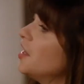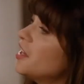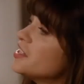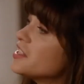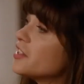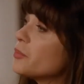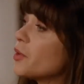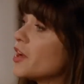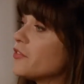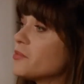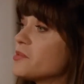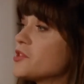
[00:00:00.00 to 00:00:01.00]
I need a
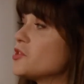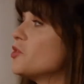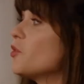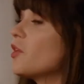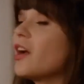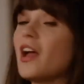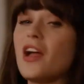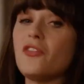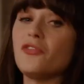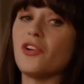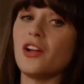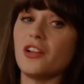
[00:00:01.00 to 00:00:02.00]
break from Snora
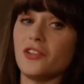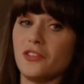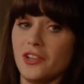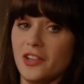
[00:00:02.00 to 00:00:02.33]
Ephron over